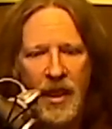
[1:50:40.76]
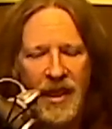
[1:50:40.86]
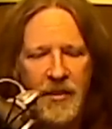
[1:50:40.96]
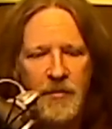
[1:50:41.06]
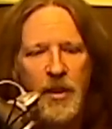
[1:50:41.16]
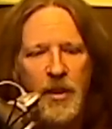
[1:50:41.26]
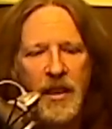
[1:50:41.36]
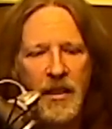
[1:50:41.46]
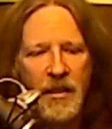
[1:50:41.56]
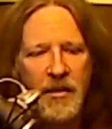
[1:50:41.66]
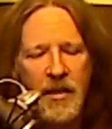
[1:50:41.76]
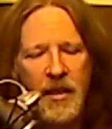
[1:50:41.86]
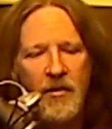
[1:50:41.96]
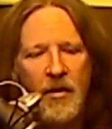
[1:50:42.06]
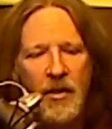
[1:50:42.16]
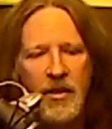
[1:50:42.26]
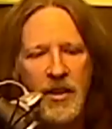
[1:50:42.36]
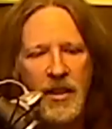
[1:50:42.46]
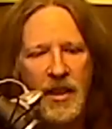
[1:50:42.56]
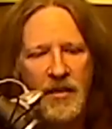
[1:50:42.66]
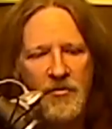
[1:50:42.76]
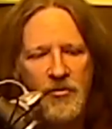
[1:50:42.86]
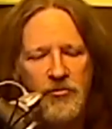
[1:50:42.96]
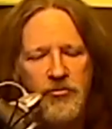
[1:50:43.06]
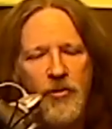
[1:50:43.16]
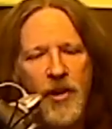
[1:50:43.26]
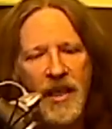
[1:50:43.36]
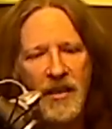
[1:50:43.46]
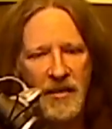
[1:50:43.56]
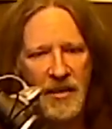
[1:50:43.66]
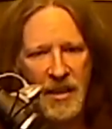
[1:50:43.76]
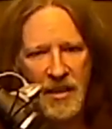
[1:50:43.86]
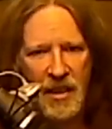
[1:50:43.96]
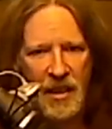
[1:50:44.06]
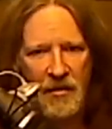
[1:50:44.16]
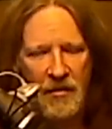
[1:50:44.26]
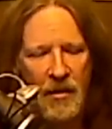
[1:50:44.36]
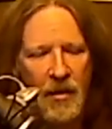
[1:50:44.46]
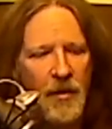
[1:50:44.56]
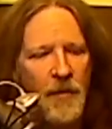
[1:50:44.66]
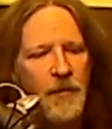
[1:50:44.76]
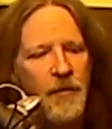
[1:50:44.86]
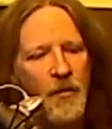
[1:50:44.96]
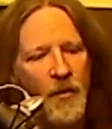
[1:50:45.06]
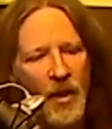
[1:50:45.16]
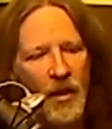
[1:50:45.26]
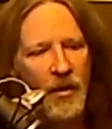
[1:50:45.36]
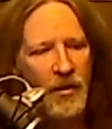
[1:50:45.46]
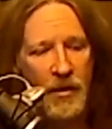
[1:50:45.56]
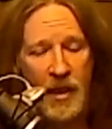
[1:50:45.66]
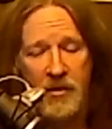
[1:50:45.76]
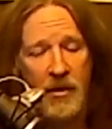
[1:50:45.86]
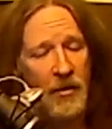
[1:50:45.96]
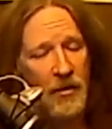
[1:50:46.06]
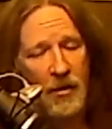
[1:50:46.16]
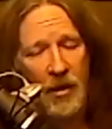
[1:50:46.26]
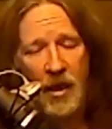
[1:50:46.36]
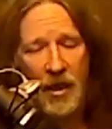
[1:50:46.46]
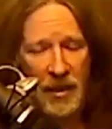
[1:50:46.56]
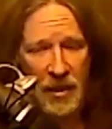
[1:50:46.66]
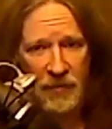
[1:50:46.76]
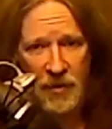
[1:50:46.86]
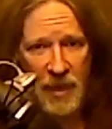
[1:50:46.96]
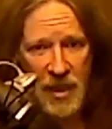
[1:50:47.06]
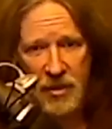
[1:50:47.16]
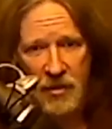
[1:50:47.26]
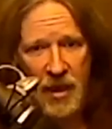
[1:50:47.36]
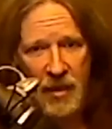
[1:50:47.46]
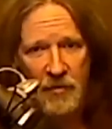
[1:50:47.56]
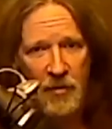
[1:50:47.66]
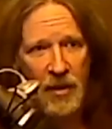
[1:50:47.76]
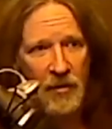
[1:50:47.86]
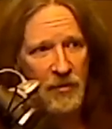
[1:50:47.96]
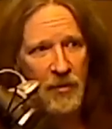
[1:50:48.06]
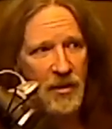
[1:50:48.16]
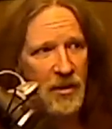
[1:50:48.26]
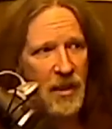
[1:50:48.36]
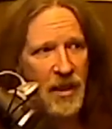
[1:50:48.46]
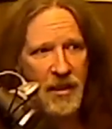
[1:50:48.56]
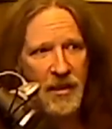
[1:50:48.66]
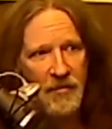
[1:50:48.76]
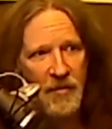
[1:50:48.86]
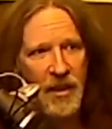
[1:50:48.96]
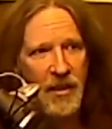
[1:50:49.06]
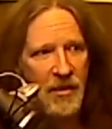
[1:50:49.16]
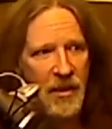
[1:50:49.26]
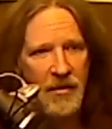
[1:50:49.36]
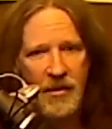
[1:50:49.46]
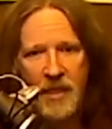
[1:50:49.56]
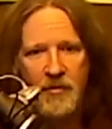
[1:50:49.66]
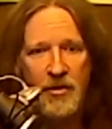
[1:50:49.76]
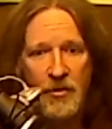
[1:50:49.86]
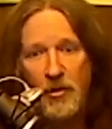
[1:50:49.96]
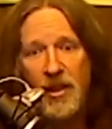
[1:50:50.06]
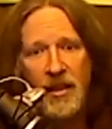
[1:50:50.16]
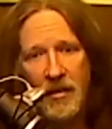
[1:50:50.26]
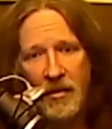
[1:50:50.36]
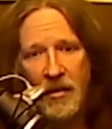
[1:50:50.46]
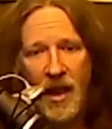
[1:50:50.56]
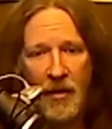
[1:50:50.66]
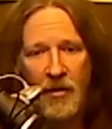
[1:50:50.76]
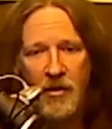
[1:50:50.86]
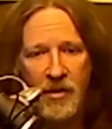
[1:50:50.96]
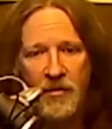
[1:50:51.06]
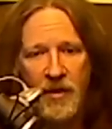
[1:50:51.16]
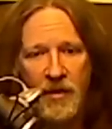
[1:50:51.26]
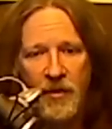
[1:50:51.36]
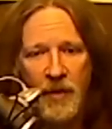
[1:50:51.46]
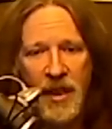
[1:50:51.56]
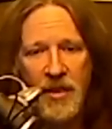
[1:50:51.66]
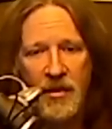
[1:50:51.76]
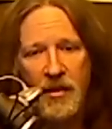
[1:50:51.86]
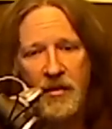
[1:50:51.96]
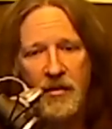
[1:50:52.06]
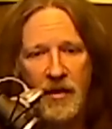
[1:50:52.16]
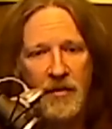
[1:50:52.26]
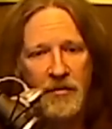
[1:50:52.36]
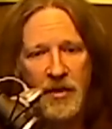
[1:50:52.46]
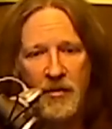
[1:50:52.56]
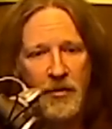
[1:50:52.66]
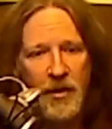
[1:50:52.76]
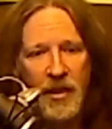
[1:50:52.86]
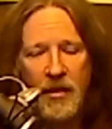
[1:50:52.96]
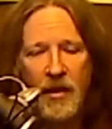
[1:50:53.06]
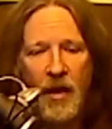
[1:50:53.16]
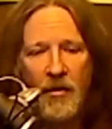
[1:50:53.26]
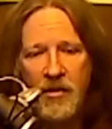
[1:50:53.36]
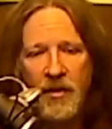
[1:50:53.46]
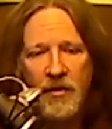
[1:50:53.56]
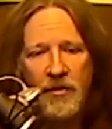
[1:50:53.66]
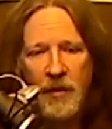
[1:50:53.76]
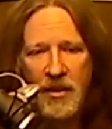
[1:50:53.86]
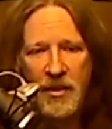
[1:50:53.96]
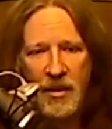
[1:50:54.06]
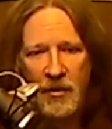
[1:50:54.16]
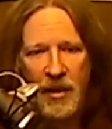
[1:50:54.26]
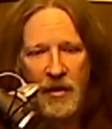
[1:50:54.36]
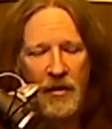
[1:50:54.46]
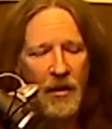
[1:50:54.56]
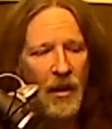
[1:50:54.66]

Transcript: explaining this technology in great detail. That's a lot of information. What's 96 times 3 hours of information? 300 hours of information out there.